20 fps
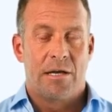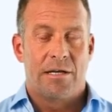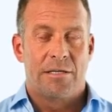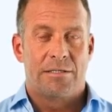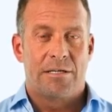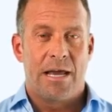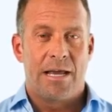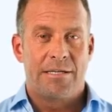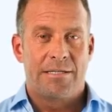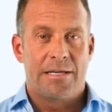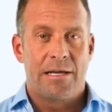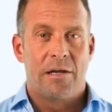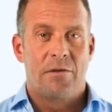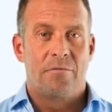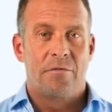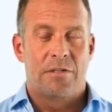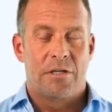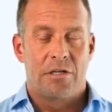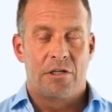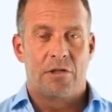Testing
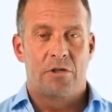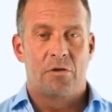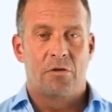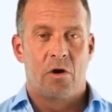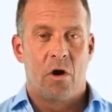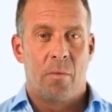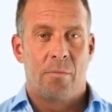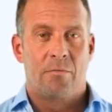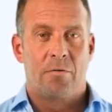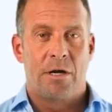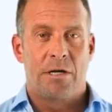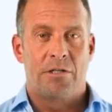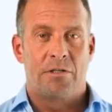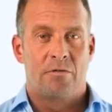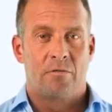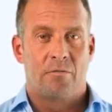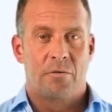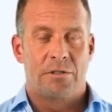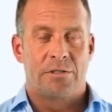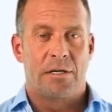of digital
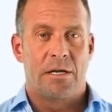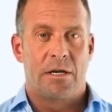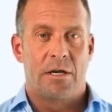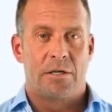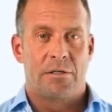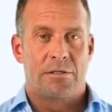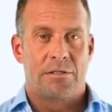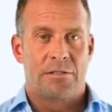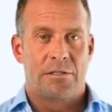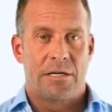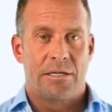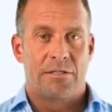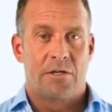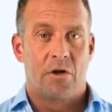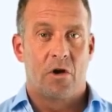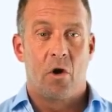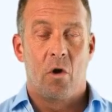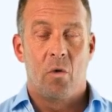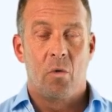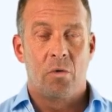operational resilience is a
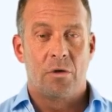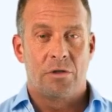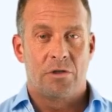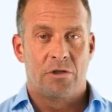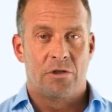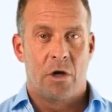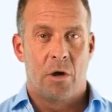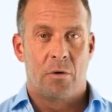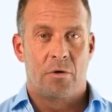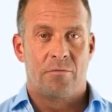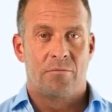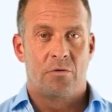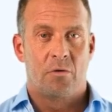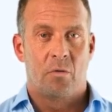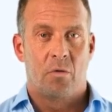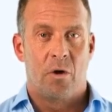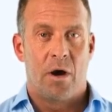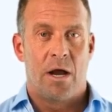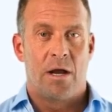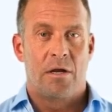cornerstone of
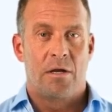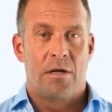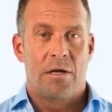DORA.